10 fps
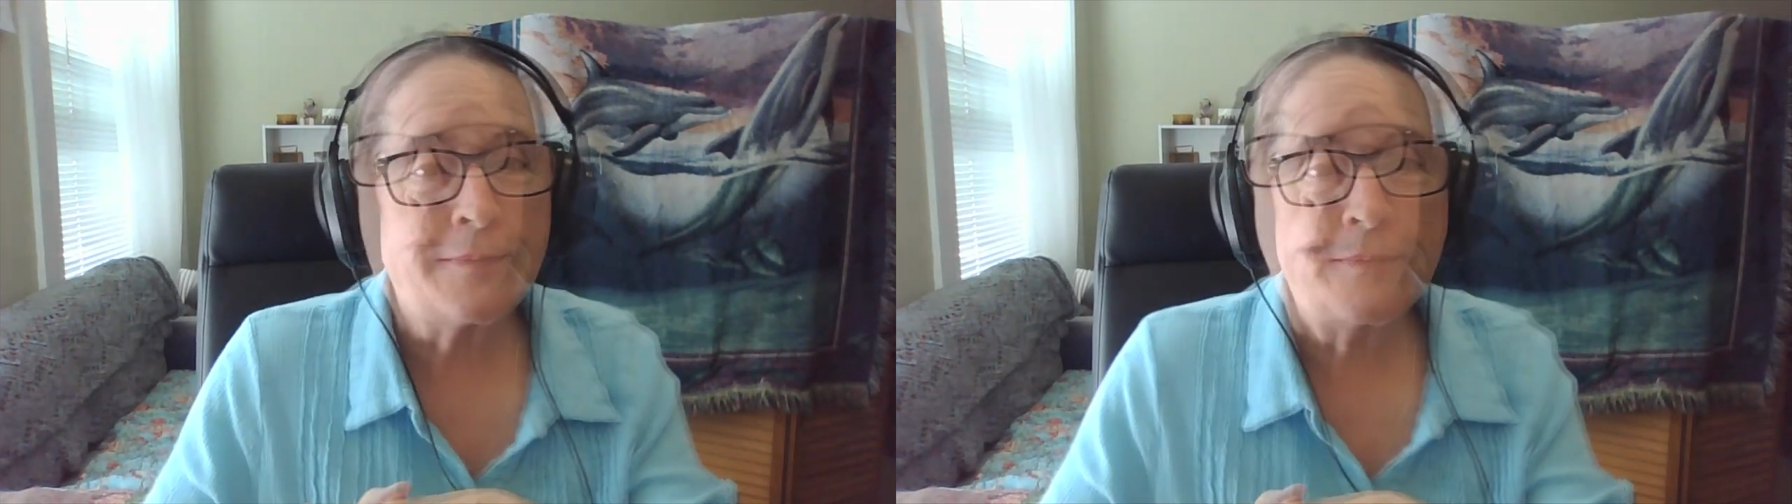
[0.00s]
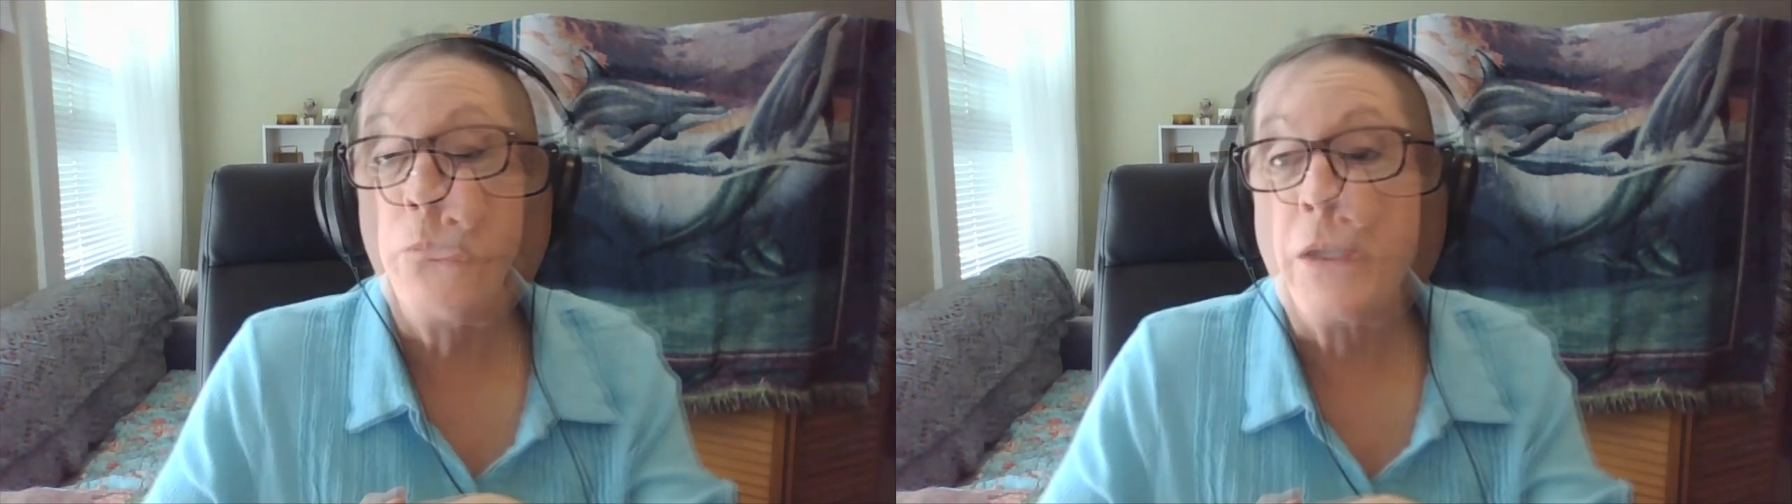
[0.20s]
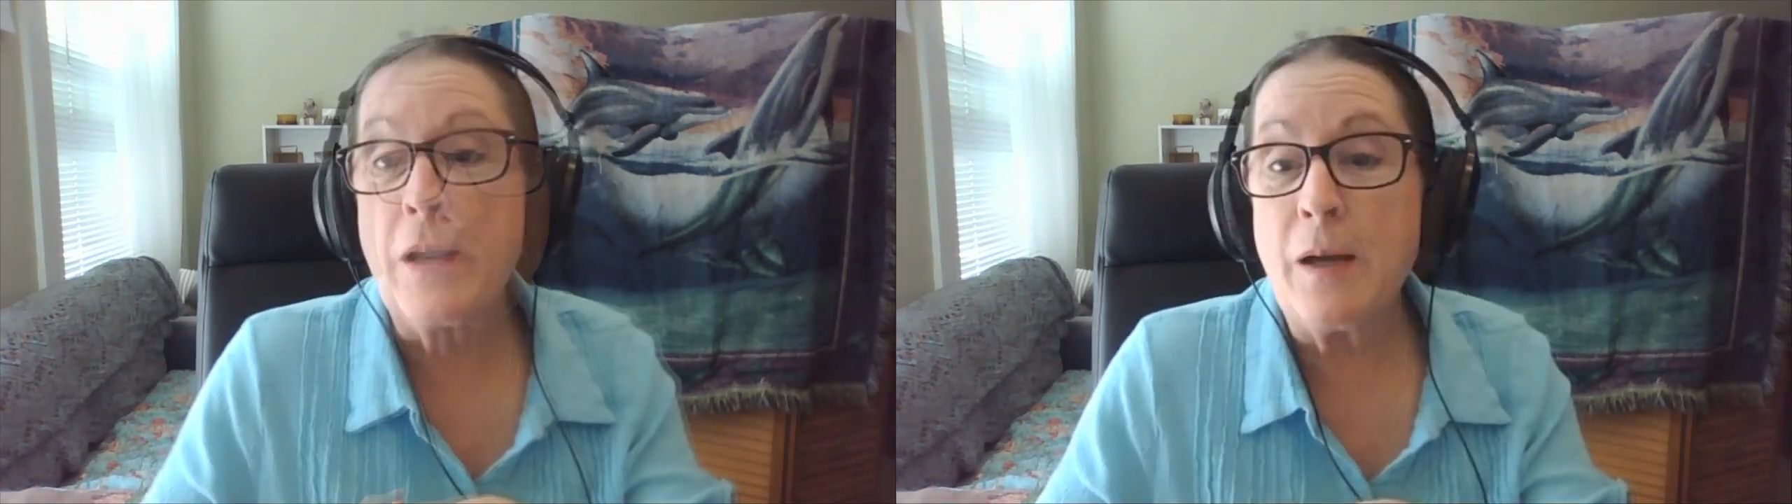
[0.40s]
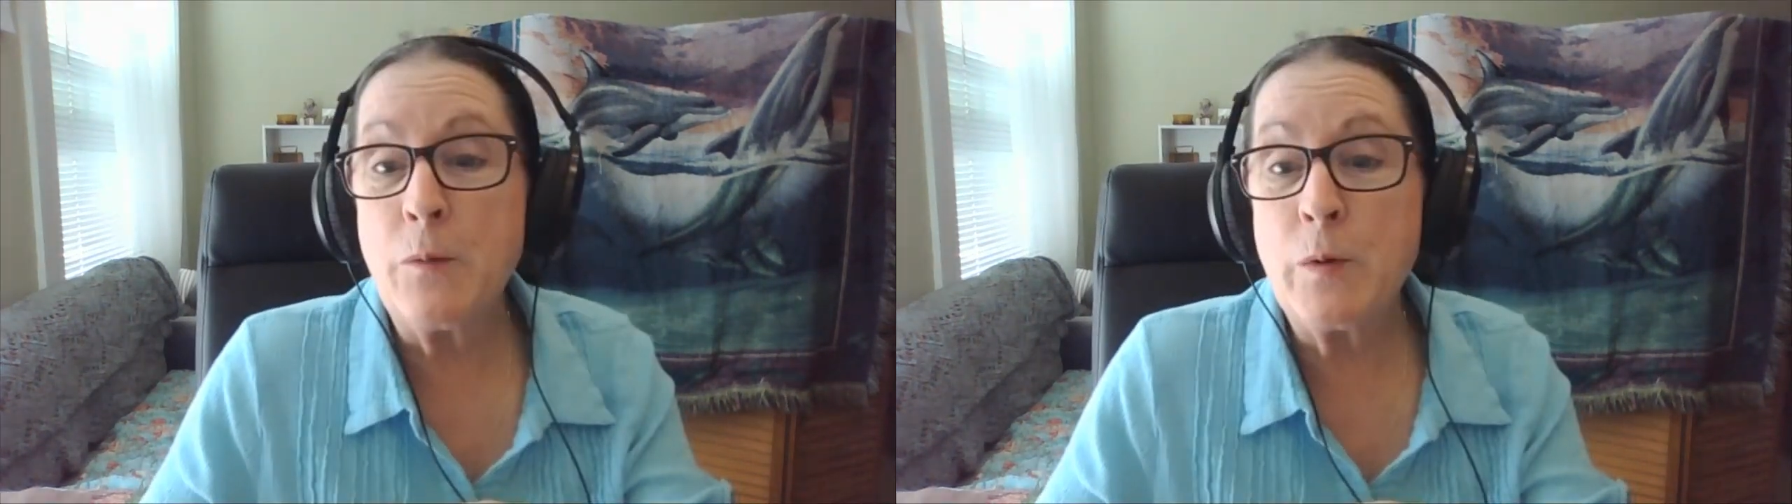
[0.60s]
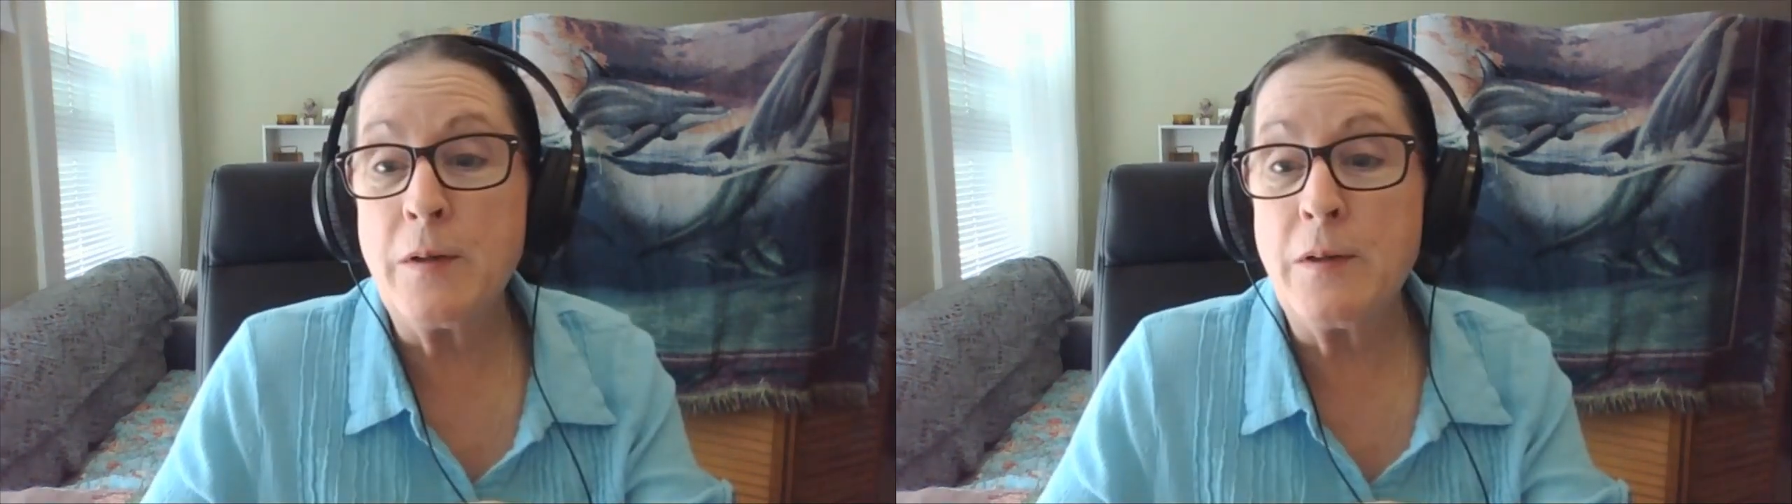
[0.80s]
But
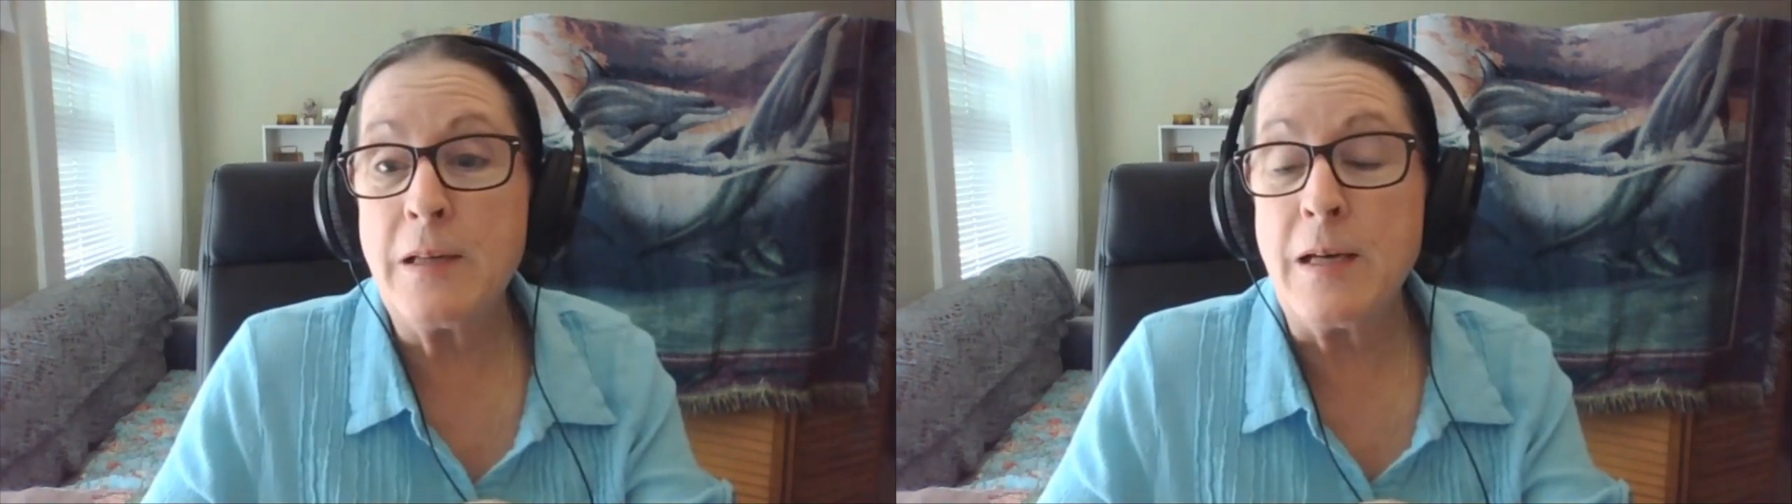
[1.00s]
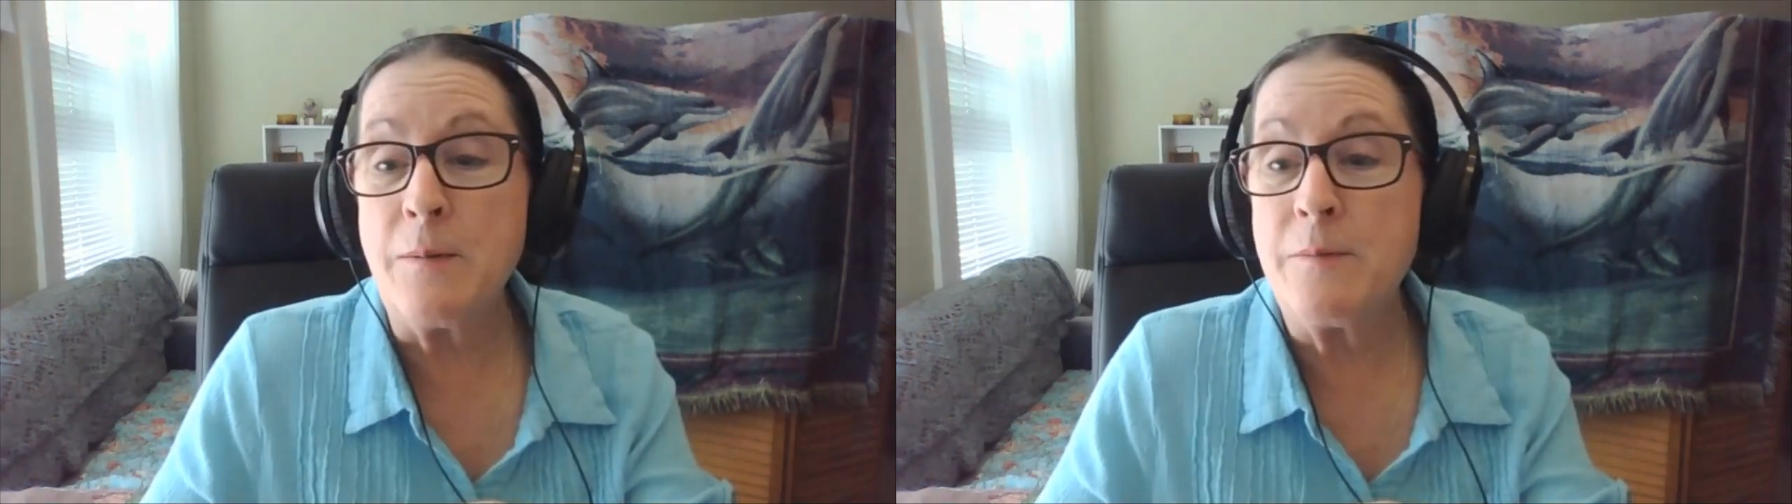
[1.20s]
I will